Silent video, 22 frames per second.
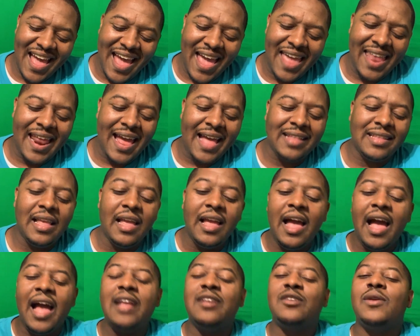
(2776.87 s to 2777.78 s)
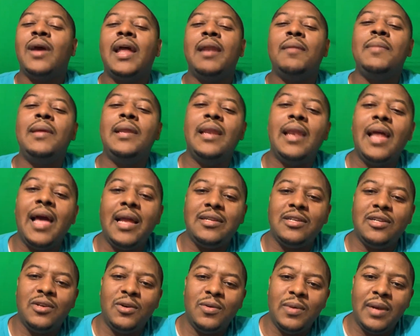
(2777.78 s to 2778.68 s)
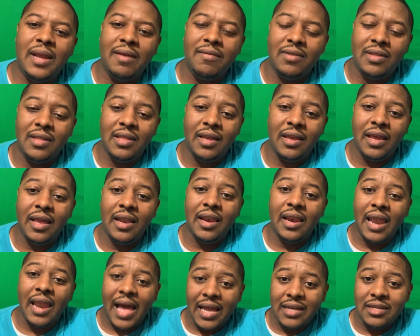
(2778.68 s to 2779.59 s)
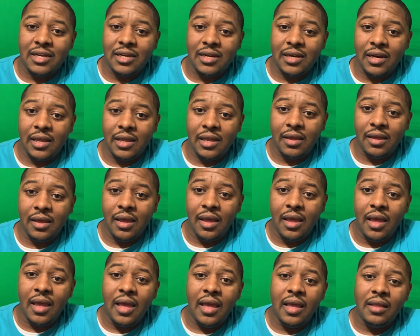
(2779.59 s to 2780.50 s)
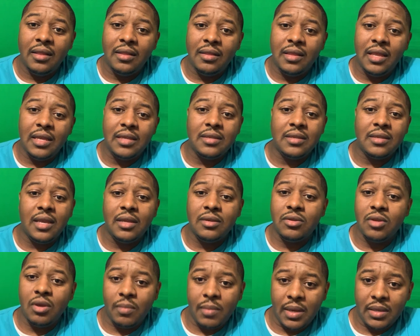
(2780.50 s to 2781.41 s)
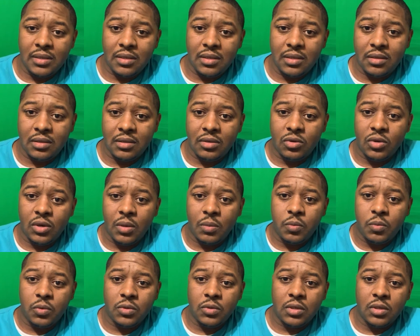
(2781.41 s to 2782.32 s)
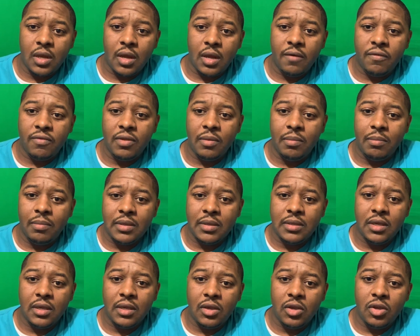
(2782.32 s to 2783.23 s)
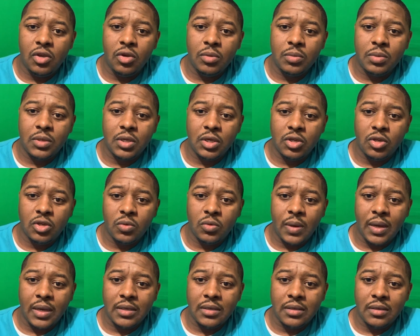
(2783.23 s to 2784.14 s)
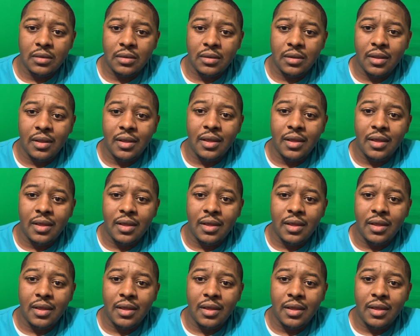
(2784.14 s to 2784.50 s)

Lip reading: And I try to be logical with everything. And logically, these things don't make sense. Trump will solve the missing cube situation.